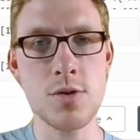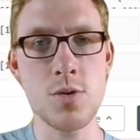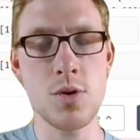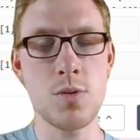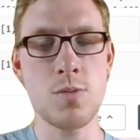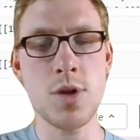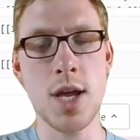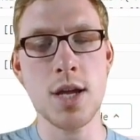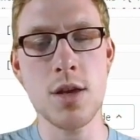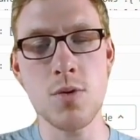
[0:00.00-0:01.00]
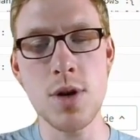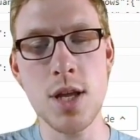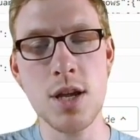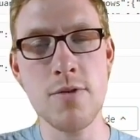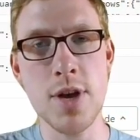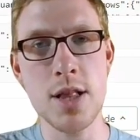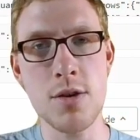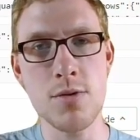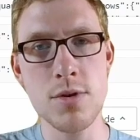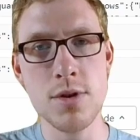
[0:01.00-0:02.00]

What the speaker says: to take unique values